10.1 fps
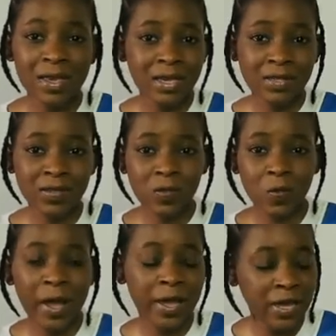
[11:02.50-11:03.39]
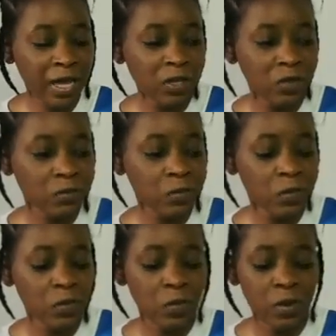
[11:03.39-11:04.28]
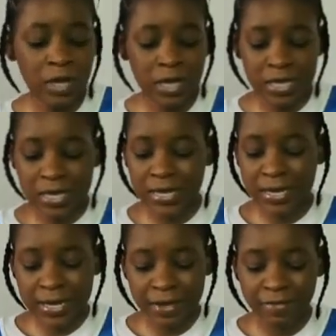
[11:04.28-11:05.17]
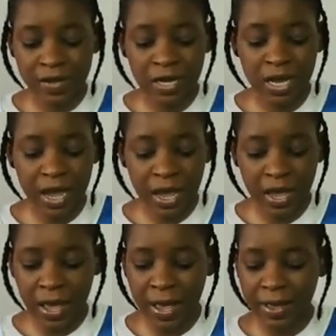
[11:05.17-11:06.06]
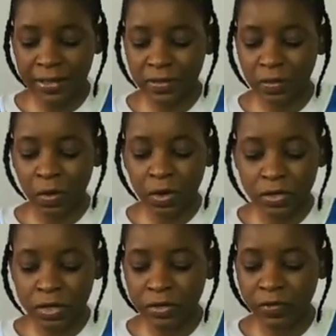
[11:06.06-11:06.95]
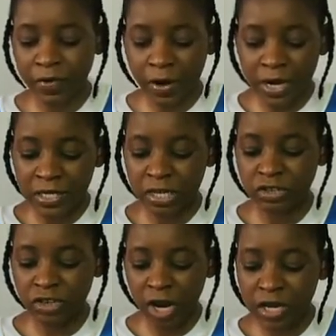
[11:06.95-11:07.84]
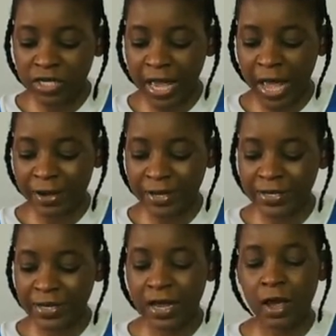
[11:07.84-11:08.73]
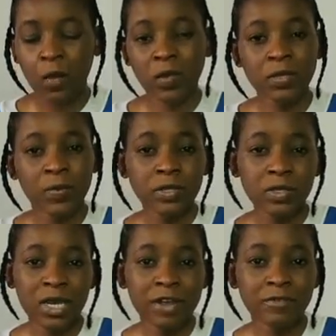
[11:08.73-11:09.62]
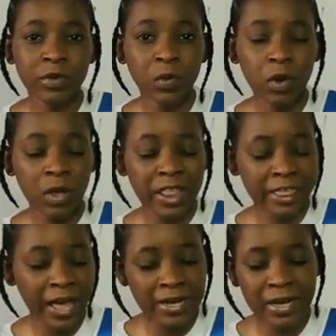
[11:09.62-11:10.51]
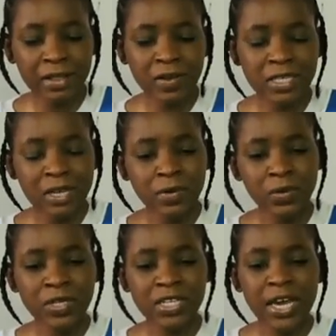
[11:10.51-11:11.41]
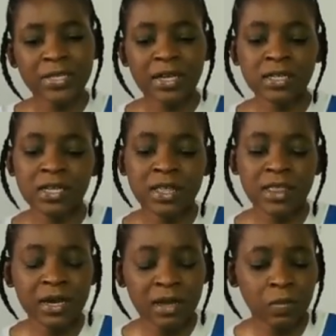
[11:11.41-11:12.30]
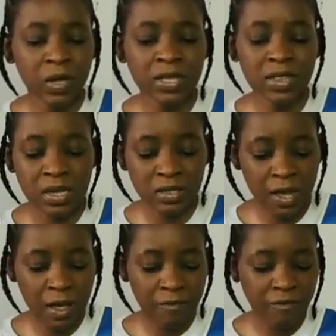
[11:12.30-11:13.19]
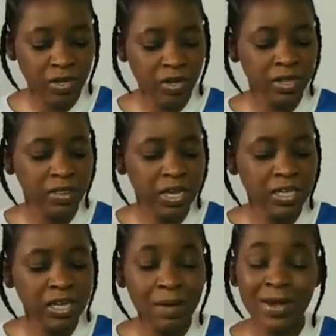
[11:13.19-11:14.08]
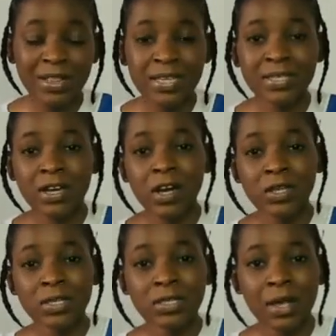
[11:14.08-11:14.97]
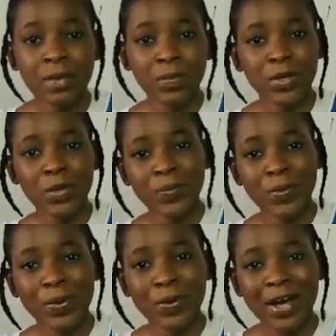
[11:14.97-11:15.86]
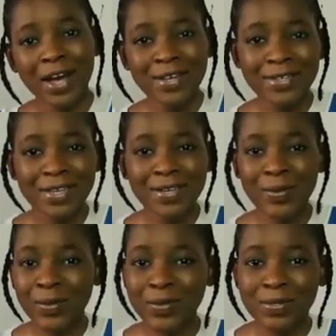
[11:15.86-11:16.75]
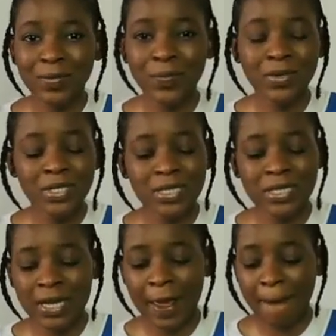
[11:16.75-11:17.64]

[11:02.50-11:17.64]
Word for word: things we're here to live in uh, all sorts of errors and trials and we're supposed to learn from all that otherwise let me know what you guys actually think about this video and the hijab and the styles people actually use to put